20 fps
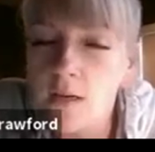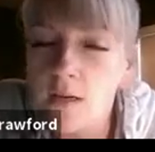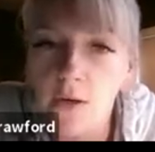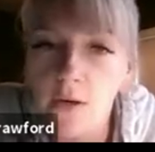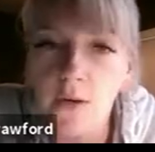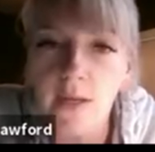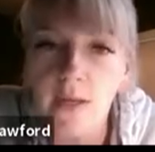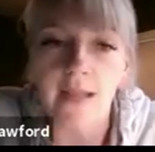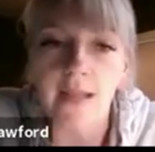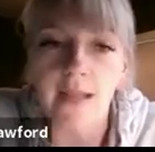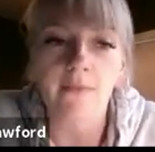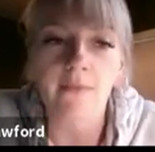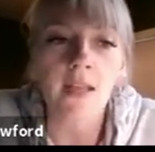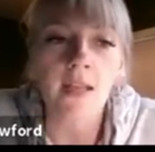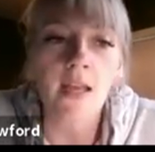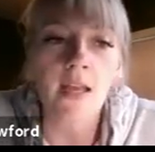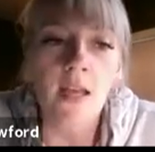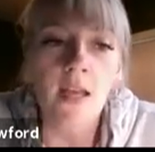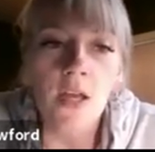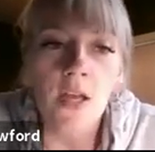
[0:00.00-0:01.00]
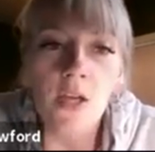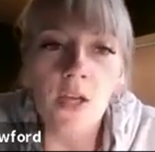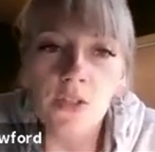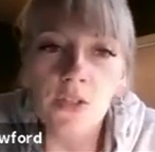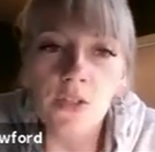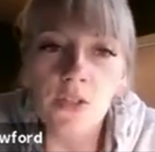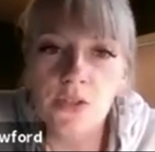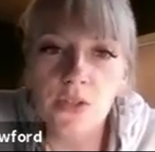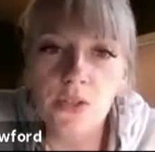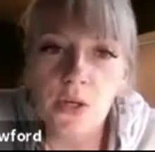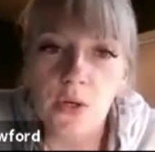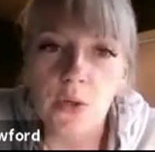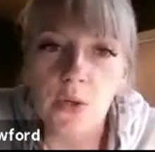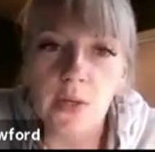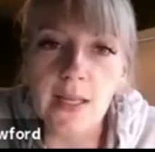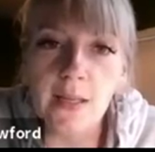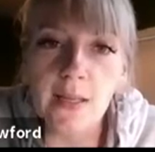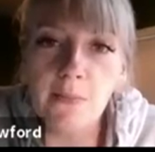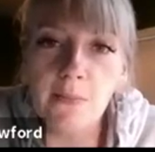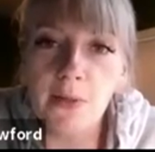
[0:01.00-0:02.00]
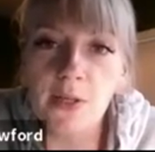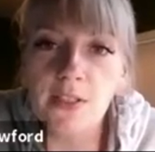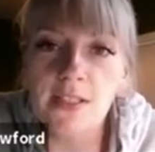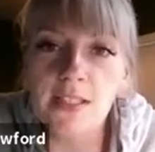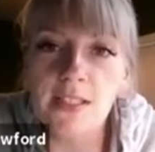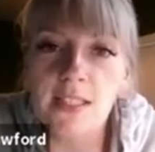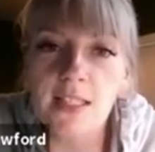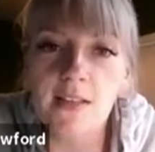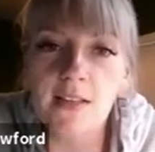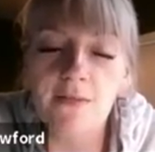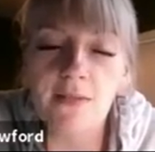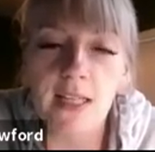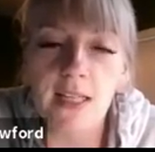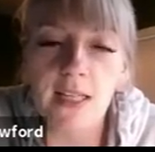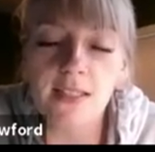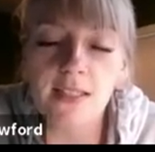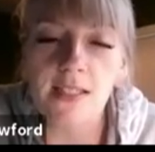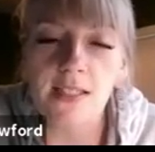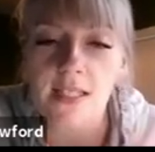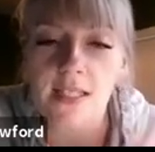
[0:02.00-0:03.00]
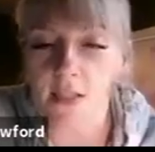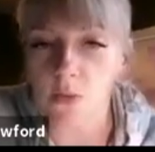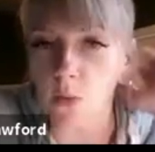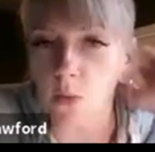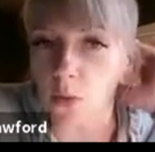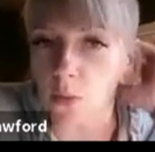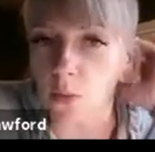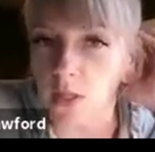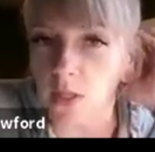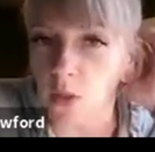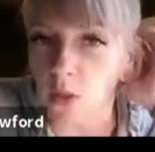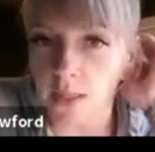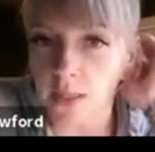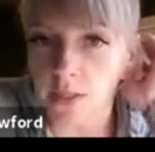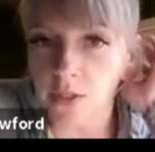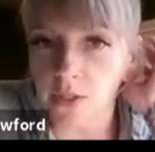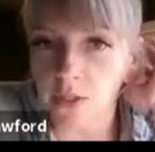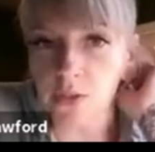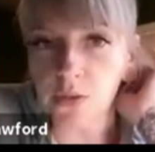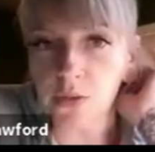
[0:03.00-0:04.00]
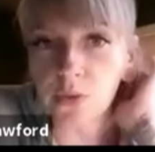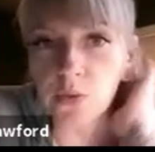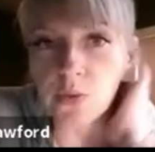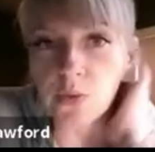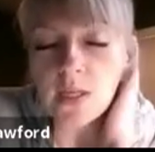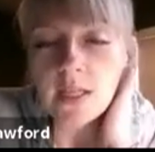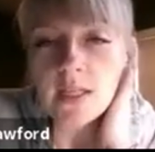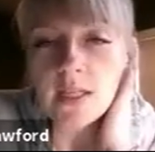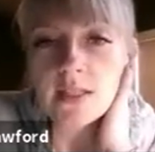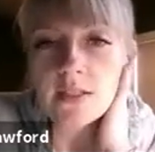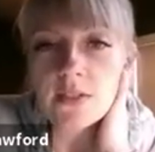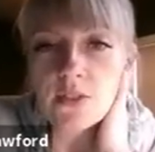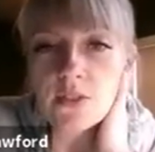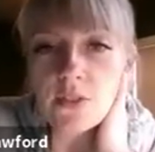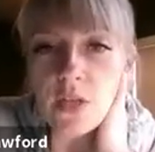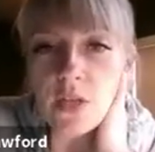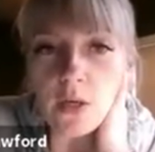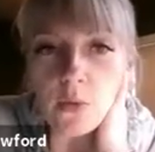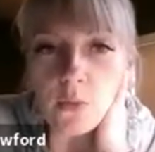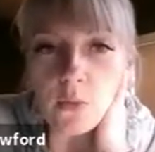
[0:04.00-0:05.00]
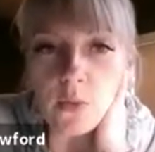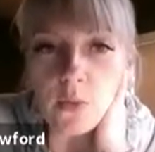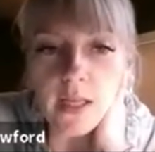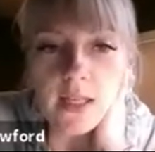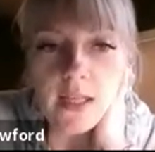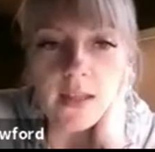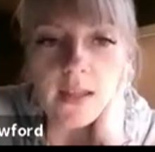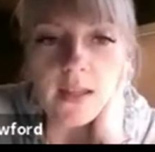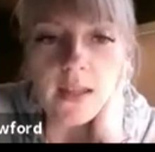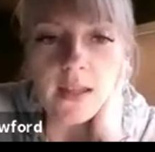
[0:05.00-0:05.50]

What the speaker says: Okay, so in-person events is what we're going to start with.